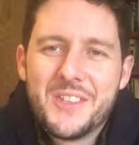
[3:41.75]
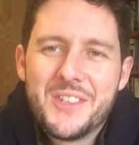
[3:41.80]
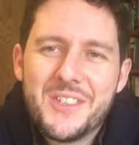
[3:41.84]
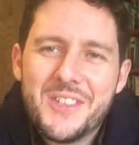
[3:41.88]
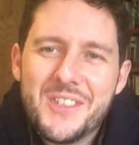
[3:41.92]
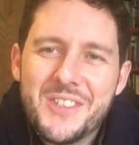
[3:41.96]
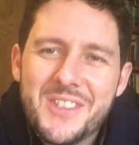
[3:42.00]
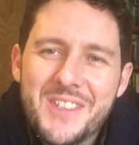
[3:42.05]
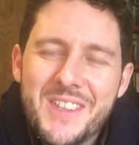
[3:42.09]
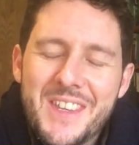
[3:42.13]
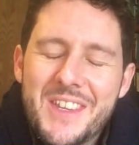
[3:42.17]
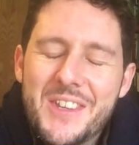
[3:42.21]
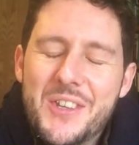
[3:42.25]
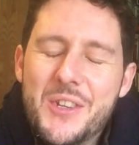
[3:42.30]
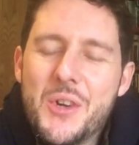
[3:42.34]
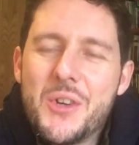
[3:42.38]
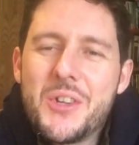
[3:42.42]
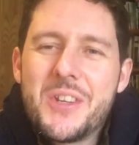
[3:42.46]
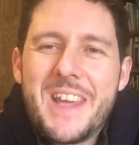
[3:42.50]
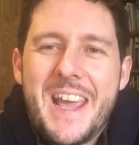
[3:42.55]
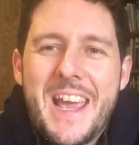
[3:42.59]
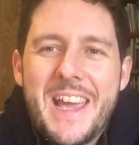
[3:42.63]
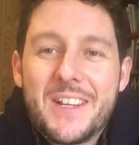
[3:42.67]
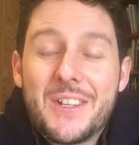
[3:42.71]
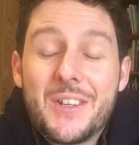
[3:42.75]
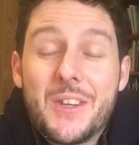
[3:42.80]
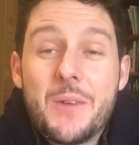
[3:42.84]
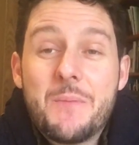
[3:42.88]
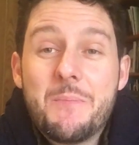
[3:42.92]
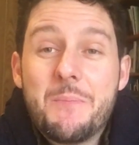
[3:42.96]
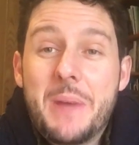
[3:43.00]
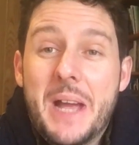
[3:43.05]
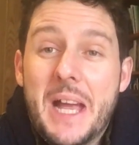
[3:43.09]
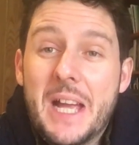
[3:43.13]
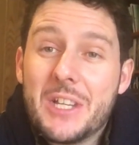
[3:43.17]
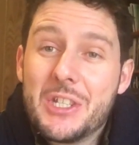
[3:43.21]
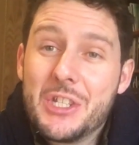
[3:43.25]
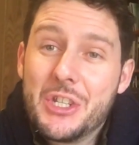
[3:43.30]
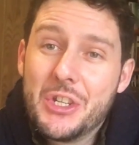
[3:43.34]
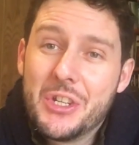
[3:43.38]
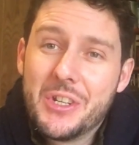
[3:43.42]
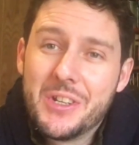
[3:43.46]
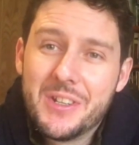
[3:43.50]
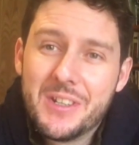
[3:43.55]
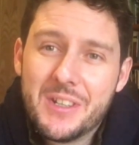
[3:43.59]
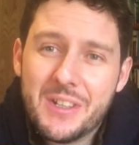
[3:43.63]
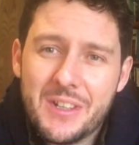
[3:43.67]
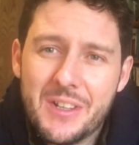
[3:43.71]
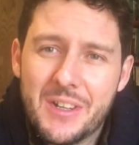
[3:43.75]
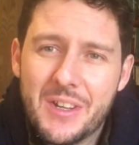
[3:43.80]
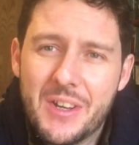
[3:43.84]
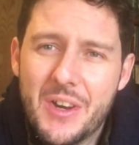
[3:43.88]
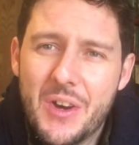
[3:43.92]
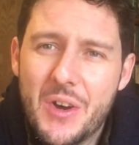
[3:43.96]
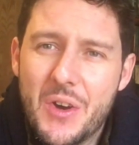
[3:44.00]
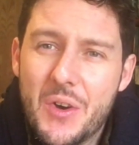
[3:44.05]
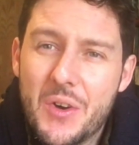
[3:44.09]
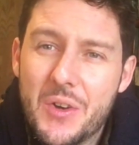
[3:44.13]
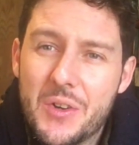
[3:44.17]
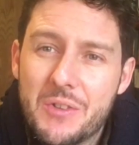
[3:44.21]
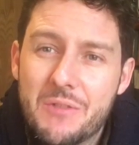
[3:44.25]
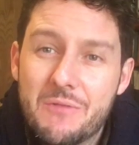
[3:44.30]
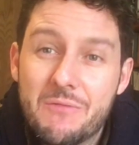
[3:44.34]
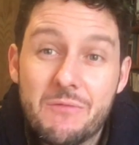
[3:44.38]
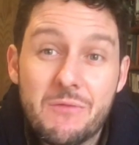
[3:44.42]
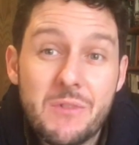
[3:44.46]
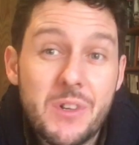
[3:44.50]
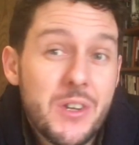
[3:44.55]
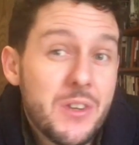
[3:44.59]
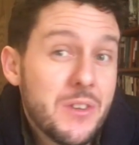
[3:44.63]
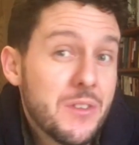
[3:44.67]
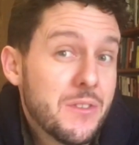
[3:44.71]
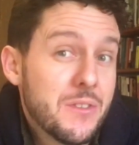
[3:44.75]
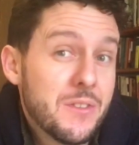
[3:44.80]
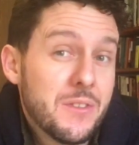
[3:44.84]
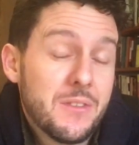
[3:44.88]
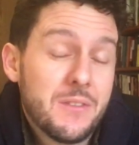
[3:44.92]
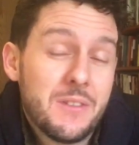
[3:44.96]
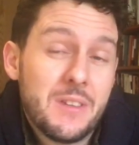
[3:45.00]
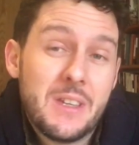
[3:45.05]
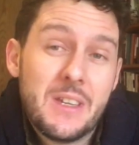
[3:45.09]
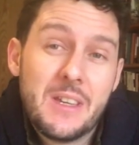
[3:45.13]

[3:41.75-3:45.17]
You see, God had compassion on Ruth.